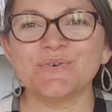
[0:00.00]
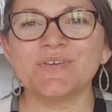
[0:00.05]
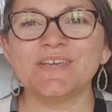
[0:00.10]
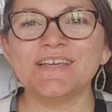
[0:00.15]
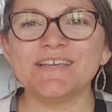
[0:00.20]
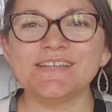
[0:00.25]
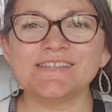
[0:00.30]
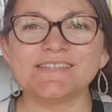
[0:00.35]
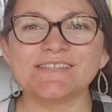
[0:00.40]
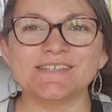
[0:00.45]

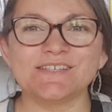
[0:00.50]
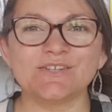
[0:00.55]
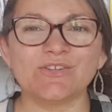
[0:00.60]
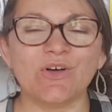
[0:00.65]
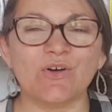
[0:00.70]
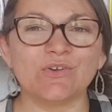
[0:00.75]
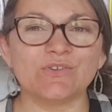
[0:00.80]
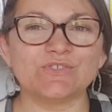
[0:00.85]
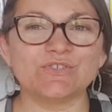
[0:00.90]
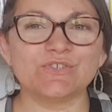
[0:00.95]
he is still
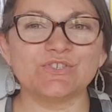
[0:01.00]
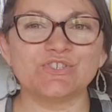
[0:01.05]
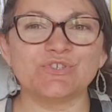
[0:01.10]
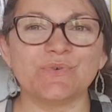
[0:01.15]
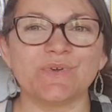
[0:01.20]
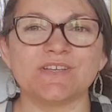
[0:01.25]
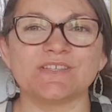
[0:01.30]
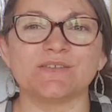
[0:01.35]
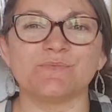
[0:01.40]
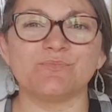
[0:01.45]
also
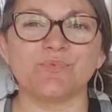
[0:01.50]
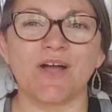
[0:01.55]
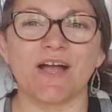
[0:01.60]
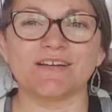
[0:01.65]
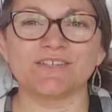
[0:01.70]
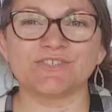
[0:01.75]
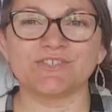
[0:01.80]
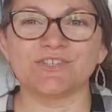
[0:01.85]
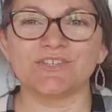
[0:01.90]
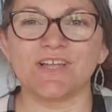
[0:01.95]
doing some
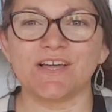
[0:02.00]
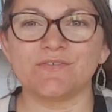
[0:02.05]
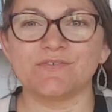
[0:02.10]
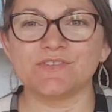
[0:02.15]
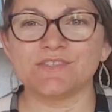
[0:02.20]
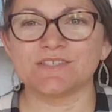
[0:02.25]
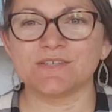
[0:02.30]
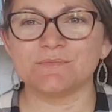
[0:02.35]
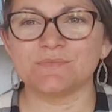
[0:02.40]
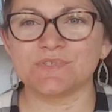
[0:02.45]
practical life
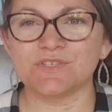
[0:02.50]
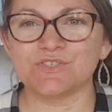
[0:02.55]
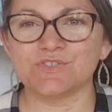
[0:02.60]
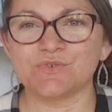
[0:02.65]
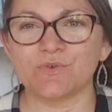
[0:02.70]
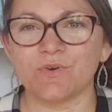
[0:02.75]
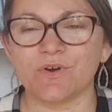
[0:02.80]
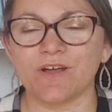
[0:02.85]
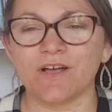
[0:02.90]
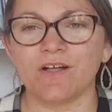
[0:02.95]
and some
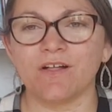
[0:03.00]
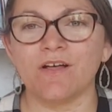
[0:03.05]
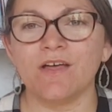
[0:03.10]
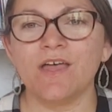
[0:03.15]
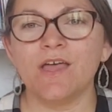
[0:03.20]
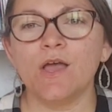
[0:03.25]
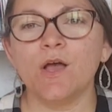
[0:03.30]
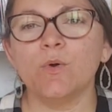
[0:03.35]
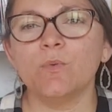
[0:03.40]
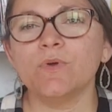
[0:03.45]
sensorial.
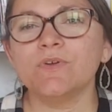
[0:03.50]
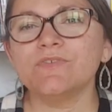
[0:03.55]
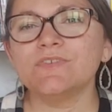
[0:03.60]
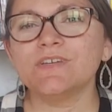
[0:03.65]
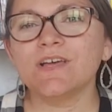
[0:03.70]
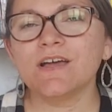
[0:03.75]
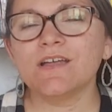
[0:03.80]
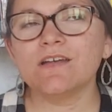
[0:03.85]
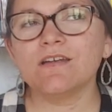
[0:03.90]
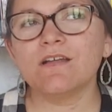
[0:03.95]
We've
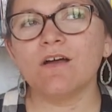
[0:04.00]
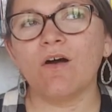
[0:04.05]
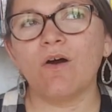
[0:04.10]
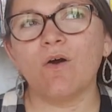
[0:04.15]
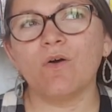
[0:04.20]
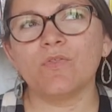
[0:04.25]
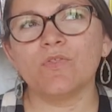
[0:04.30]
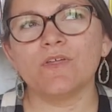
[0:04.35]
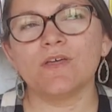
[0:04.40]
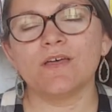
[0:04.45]
done
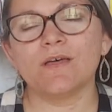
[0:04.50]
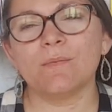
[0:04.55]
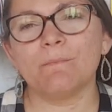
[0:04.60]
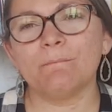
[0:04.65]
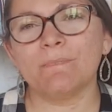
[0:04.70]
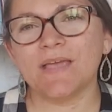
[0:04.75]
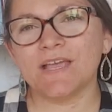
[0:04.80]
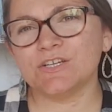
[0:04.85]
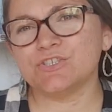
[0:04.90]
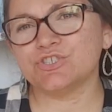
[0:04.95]
all the
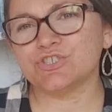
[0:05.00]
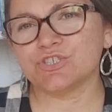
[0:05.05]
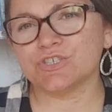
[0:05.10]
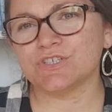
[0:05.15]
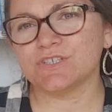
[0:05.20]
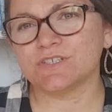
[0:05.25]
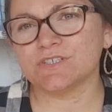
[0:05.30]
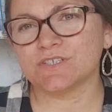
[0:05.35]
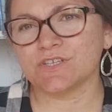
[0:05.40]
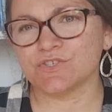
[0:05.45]

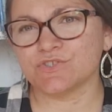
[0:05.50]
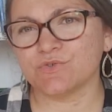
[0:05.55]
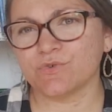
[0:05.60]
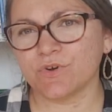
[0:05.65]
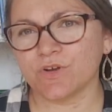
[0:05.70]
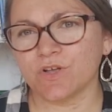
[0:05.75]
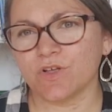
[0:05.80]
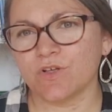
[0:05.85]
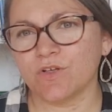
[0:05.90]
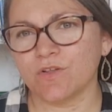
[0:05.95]
major
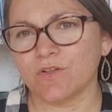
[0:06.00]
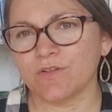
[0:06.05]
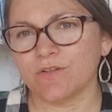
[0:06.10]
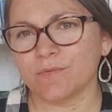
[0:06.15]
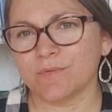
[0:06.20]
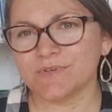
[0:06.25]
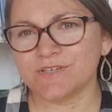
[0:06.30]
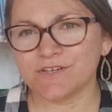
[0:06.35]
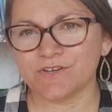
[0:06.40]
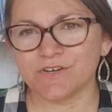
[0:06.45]
sensorial
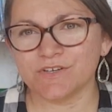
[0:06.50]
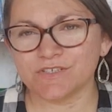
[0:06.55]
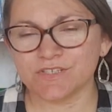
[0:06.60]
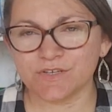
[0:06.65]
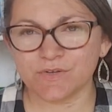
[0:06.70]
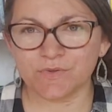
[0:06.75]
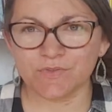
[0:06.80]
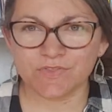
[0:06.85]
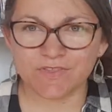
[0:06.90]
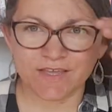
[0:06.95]
materials
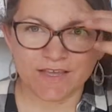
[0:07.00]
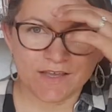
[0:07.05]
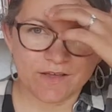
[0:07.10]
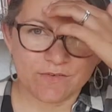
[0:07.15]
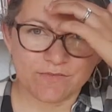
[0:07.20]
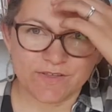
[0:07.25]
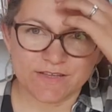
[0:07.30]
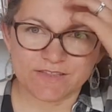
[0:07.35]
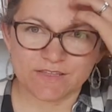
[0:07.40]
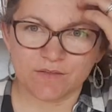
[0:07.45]
that you can think
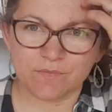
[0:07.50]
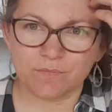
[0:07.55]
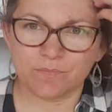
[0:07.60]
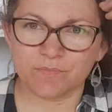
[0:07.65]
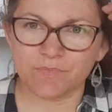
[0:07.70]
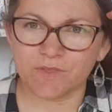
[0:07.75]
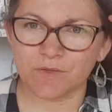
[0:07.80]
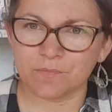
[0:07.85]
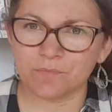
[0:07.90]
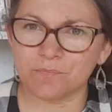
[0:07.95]
of, like the,
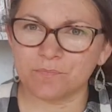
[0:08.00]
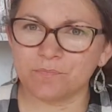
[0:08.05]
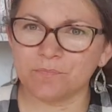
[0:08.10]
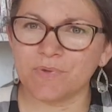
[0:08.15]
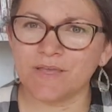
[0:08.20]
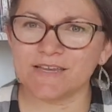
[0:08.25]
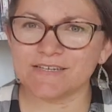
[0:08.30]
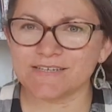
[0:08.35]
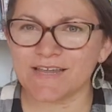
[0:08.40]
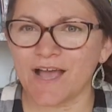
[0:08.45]
the
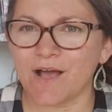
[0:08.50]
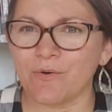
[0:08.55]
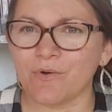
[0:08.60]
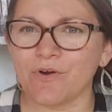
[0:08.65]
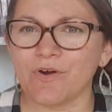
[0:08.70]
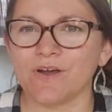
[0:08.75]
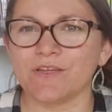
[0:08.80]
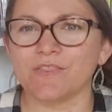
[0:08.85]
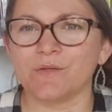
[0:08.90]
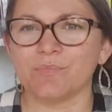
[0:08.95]
pink
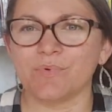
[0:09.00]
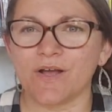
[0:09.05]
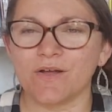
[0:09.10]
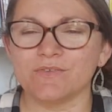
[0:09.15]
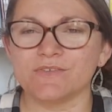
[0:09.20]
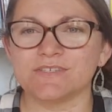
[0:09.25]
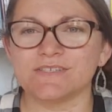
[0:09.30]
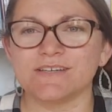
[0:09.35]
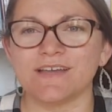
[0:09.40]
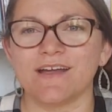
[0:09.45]
tower and the
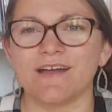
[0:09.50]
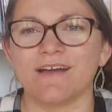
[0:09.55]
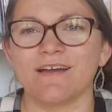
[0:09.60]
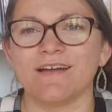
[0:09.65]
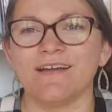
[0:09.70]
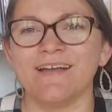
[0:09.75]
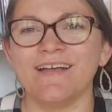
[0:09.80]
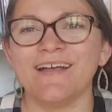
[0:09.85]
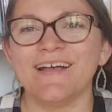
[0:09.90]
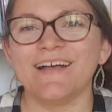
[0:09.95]
brown
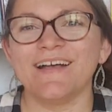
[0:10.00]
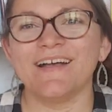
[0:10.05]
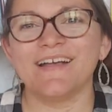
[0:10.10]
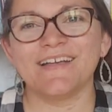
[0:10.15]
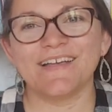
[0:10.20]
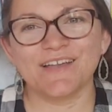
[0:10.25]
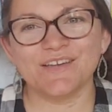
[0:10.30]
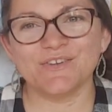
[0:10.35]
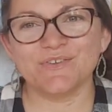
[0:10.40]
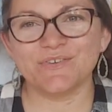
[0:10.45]
stair.
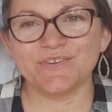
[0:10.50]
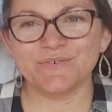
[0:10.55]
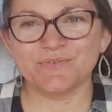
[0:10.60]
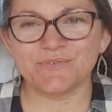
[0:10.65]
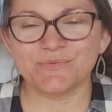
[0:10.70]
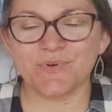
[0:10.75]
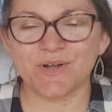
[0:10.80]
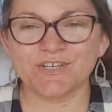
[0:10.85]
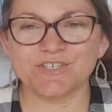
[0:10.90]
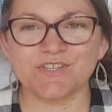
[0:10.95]
Again, you
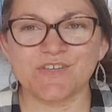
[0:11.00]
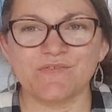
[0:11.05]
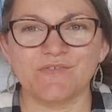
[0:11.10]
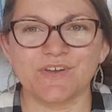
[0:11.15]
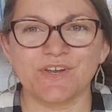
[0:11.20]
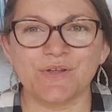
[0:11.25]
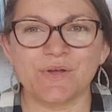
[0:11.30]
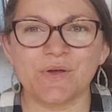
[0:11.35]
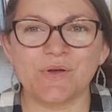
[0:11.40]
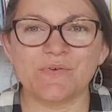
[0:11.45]
can watch that
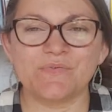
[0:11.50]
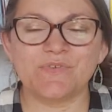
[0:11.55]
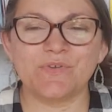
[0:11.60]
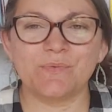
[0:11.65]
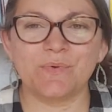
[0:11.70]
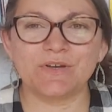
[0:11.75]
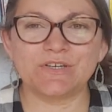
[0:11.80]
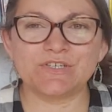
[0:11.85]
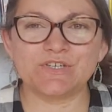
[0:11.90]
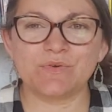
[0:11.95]
video if
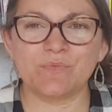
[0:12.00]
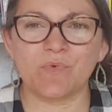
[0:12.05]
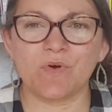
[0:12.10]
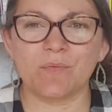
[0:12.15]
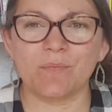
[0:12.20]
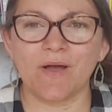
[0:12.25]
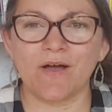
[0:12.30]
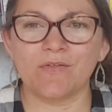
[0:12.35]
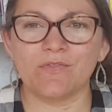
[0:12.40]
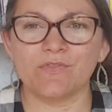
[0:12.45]
you want to know more
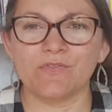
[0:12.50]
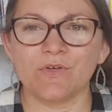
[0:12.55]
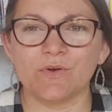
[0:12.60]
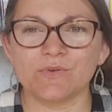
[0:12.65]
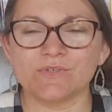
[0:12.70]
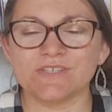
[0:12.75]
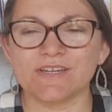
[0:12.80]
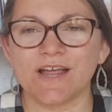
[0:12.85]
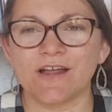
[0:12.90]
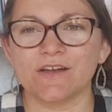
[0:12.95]
about
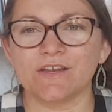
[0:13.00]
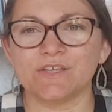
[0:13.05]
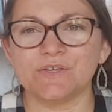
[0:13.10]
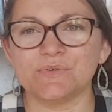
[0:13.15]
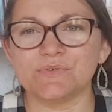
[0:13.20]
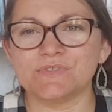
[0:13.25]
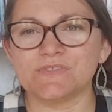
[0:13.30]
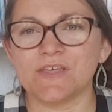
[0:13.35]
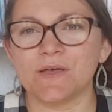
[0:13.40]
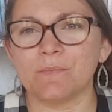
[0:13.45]
those and how to
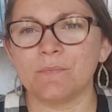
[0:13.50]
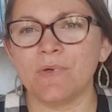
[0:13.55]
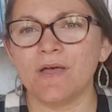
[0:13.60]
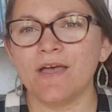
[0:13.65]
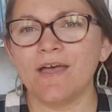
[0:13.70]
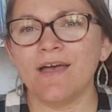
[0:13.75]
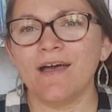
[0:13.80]
use them.